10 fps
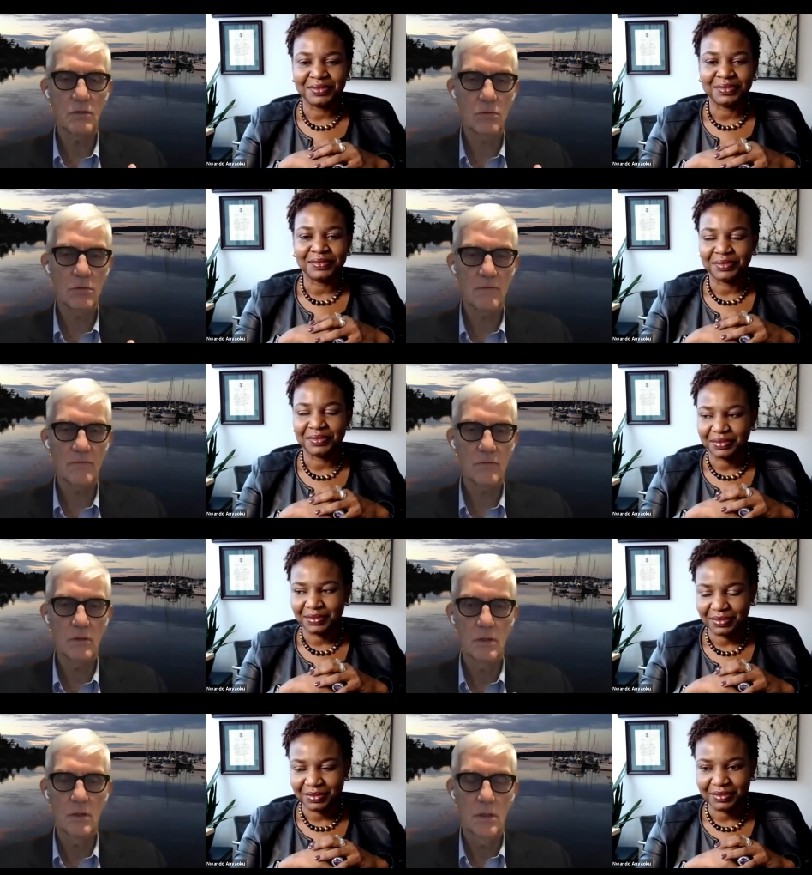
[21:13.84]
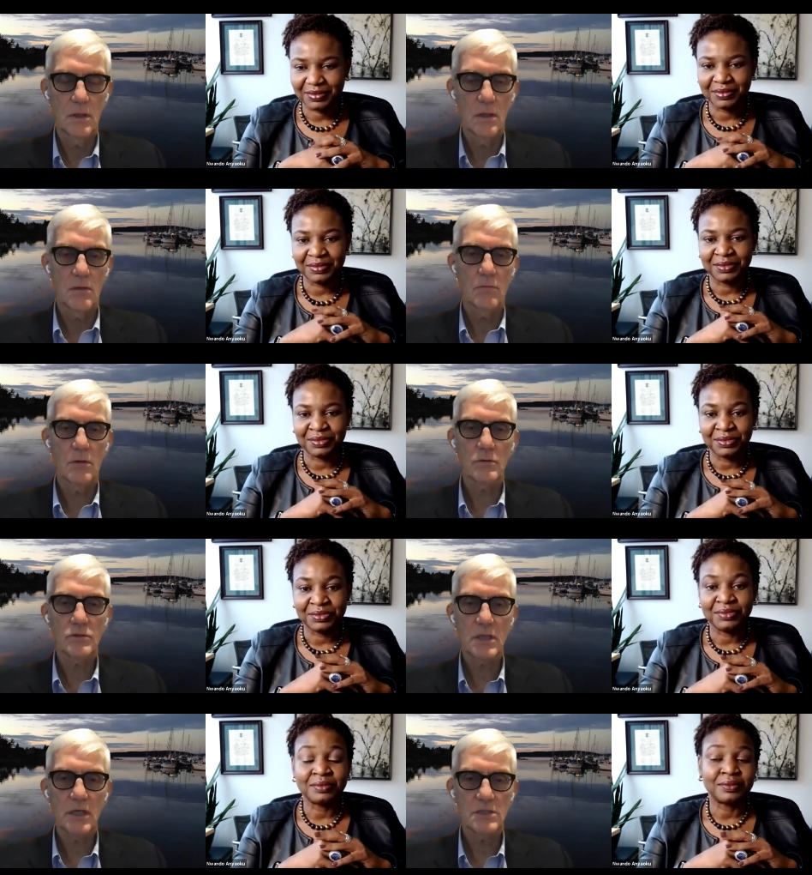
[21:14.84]
Speaker 1: do you have
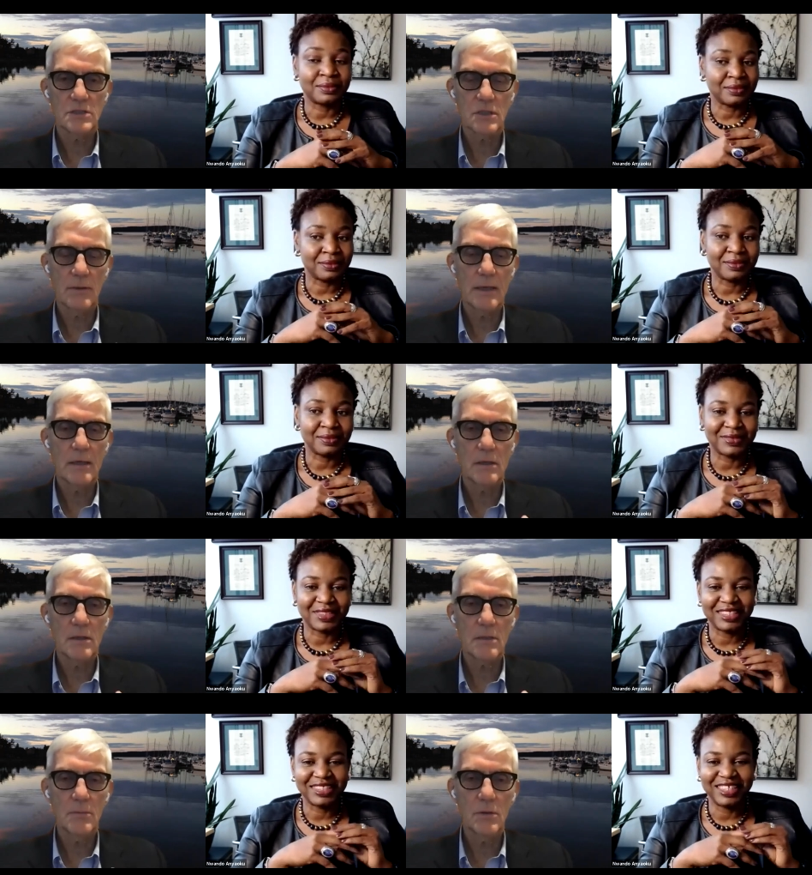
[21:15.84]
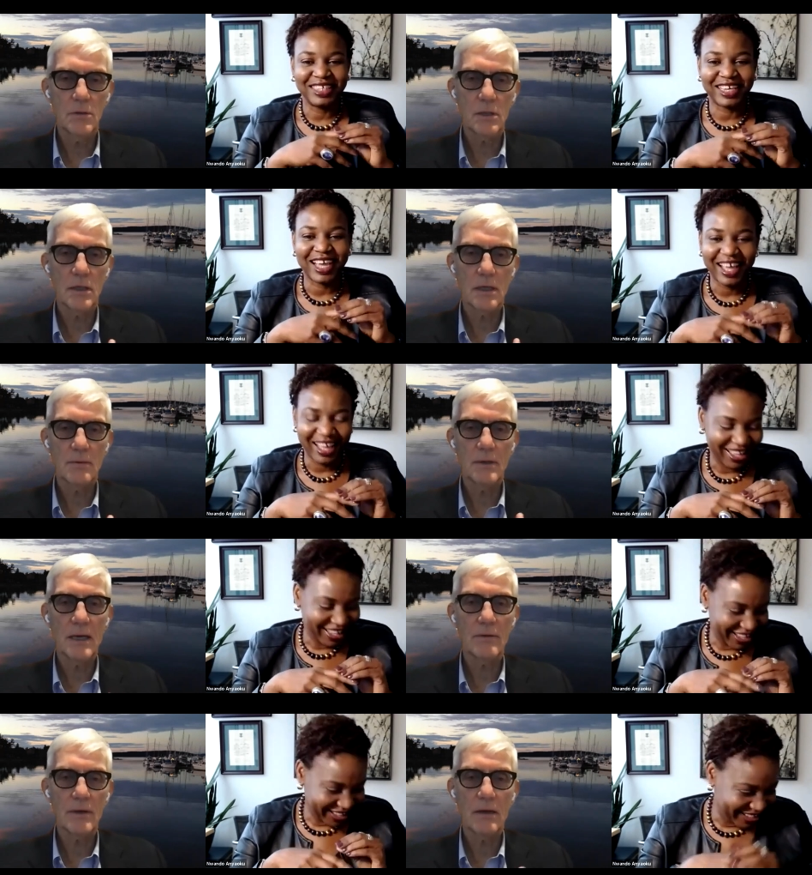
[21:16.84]
roller skates to go out into the community?
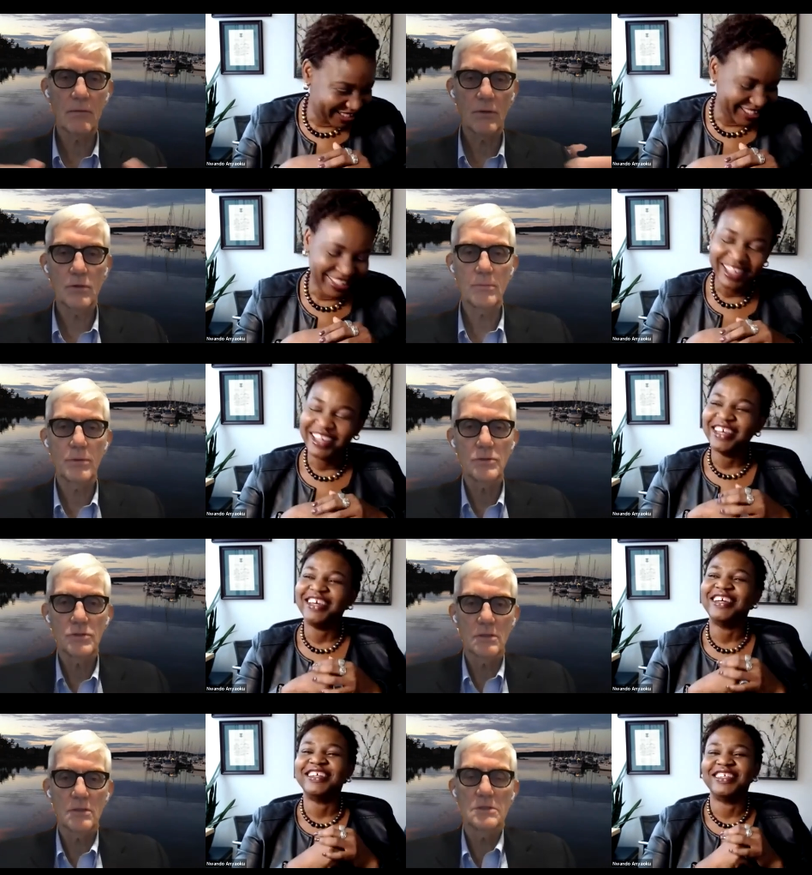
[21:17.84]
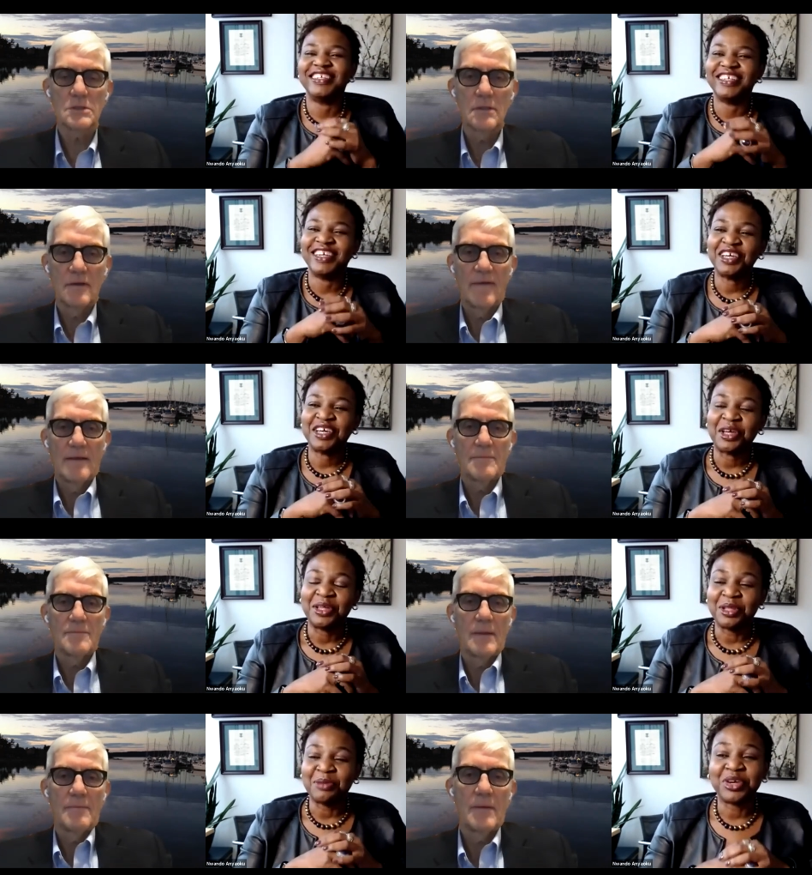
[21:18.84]
How how are you approaching this?
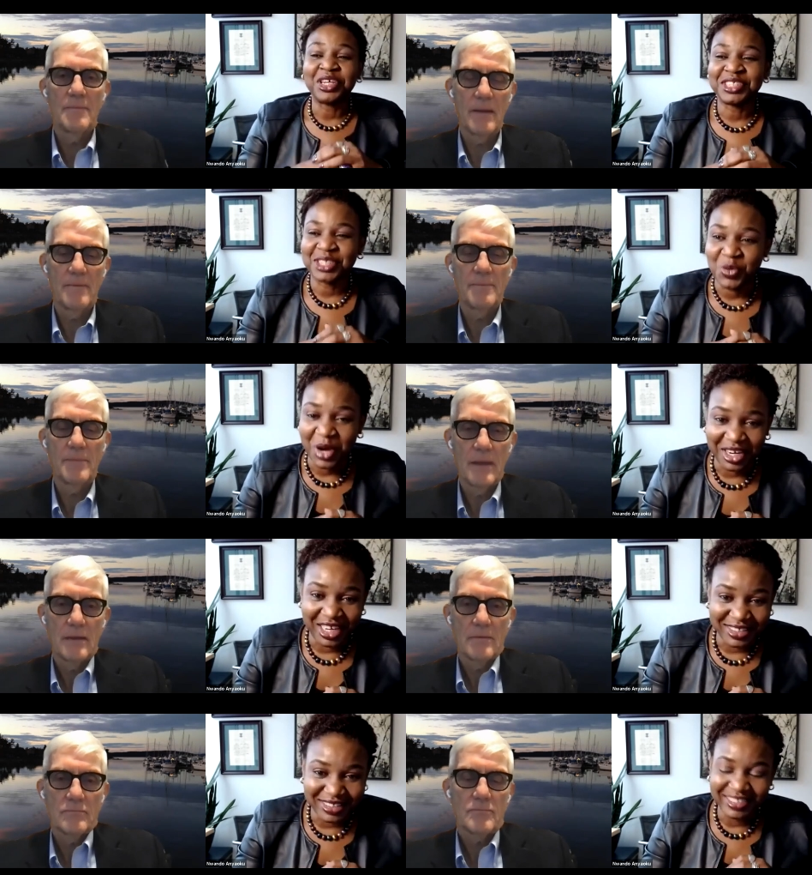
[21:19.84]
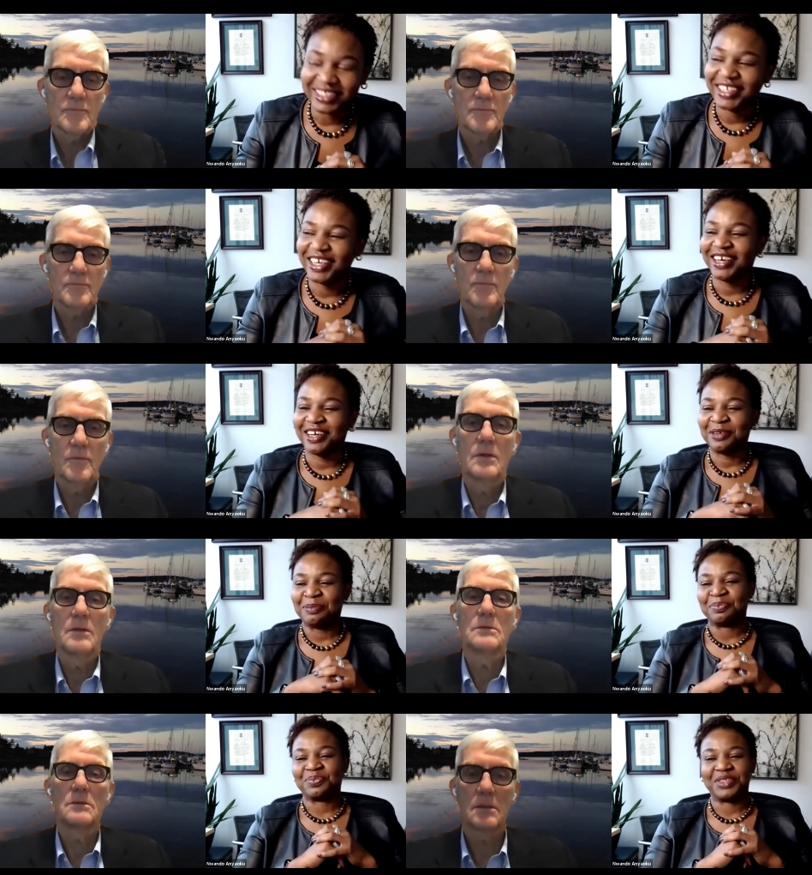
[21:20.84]
Speaker 2: The bridge is awareness.
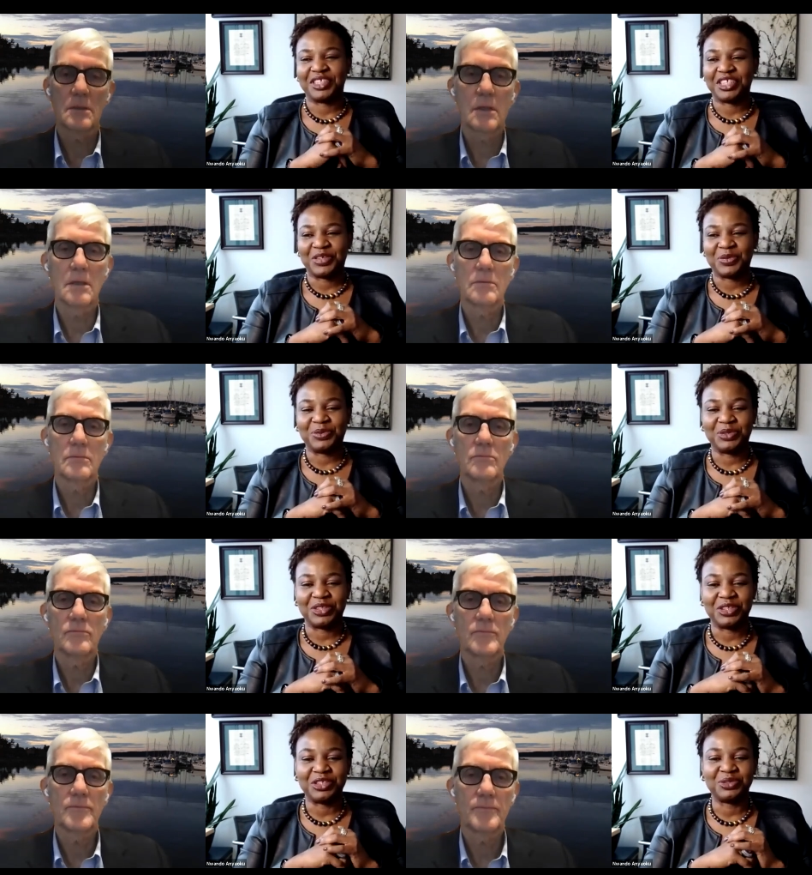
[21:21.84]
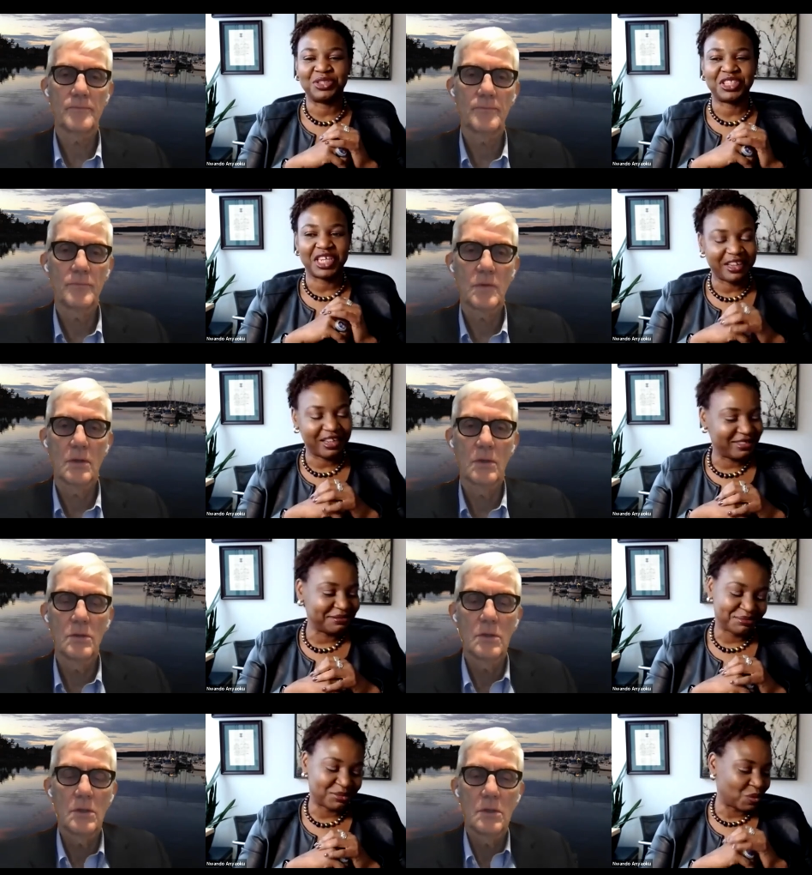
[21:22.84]
Um, okay. You know, you
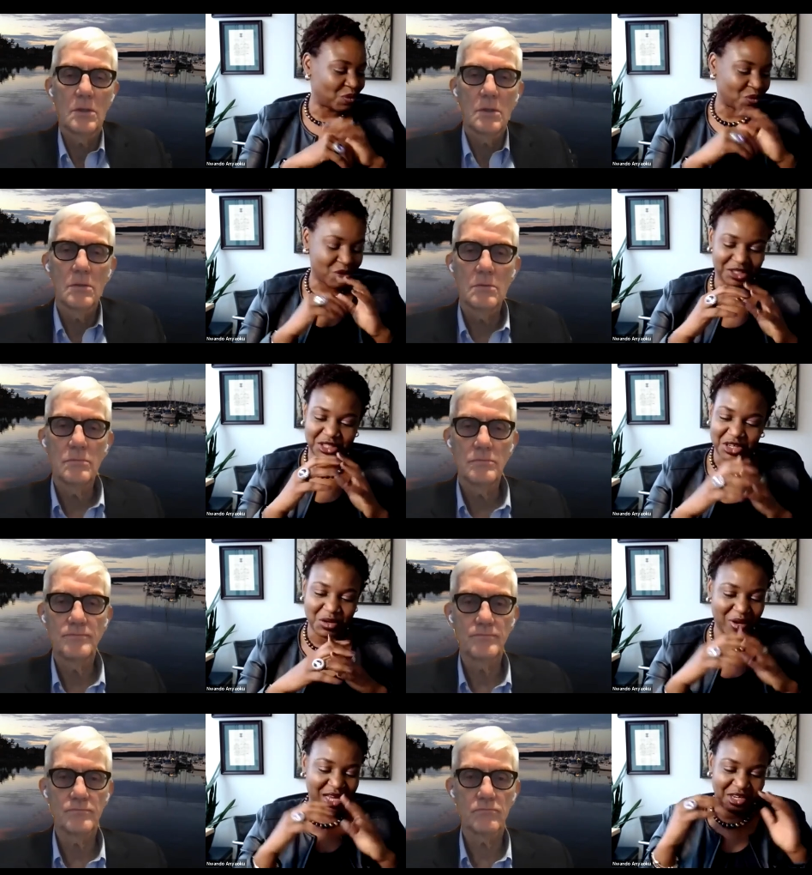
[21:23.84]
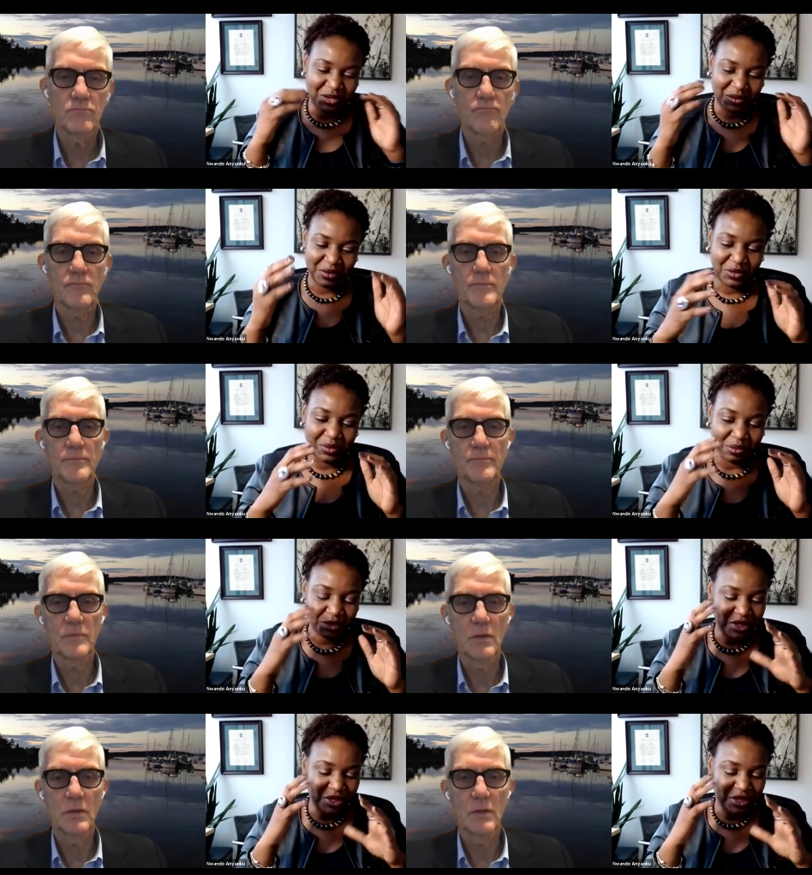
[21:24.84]
share what you know and you you